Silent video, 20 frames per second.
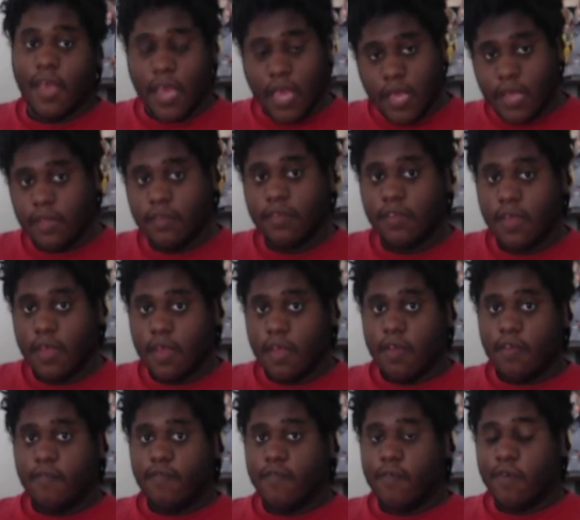8
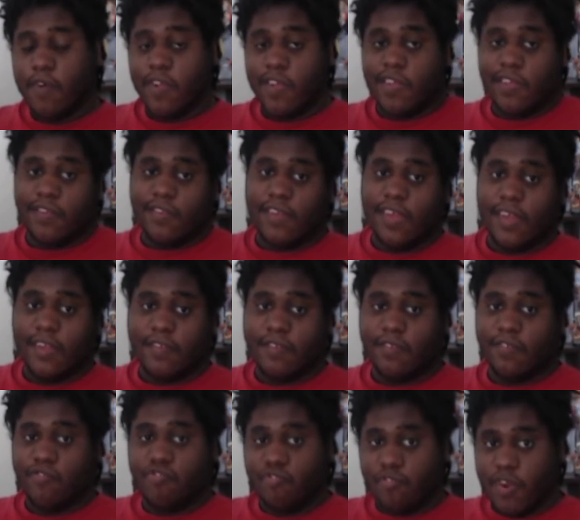for Intet
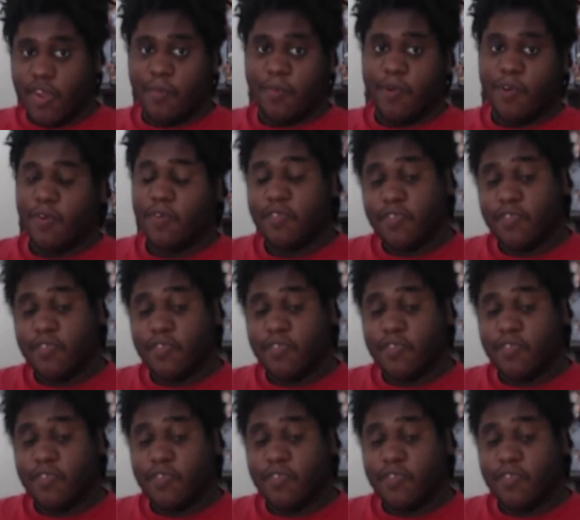the Dreamer.